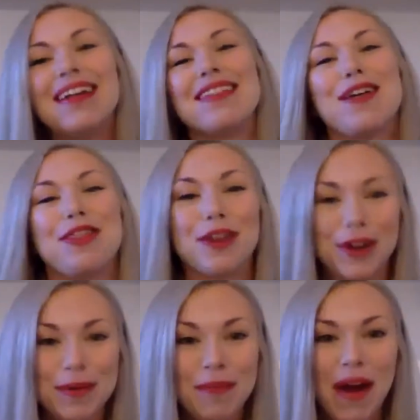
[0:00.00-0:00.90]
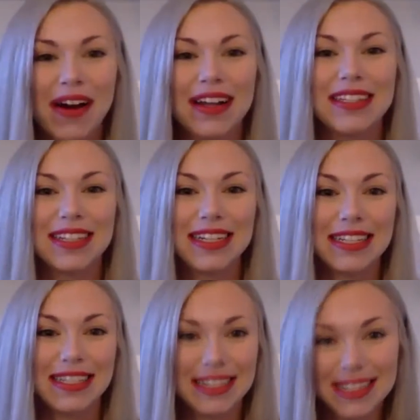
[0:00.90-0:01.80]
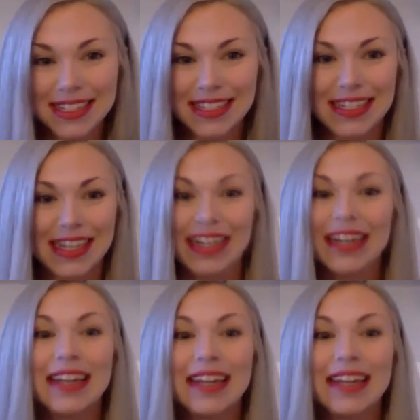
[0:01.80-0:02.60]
The third part is consistency.